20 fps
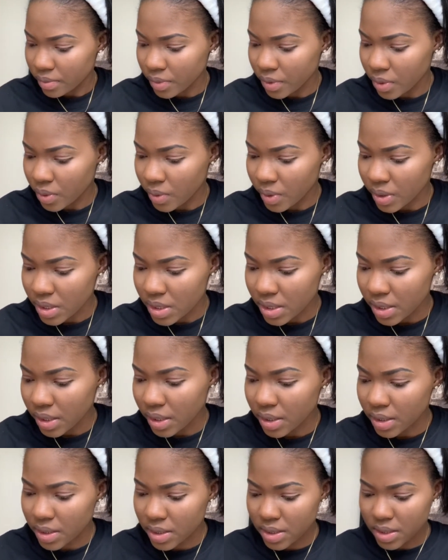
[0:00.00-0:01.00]
What's
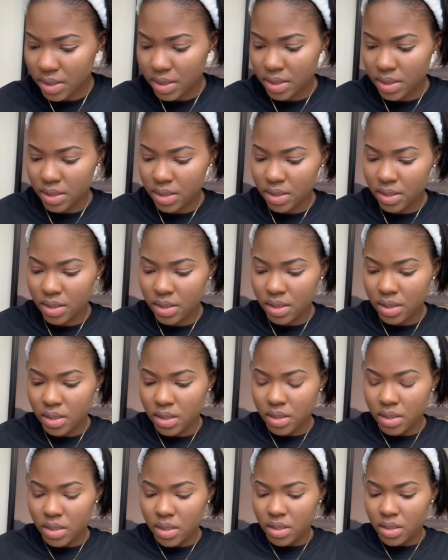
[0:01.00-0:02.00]
next?
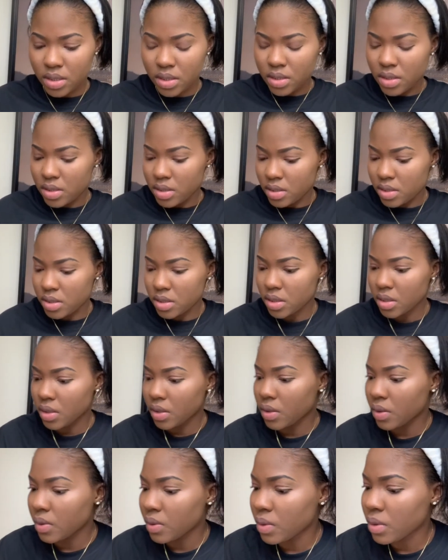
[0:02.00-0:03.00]

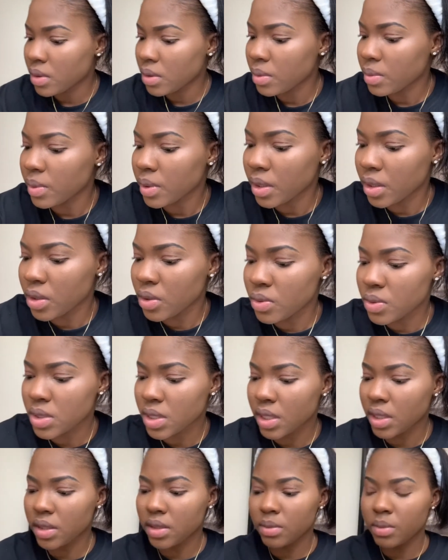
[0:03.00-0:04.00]
So I'm gonna use a
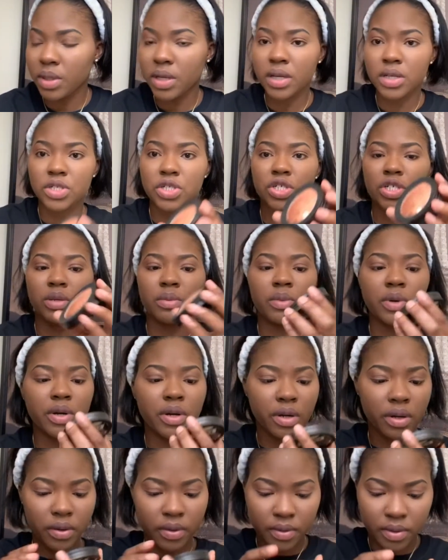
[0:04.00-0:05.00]
little bit of shimmer.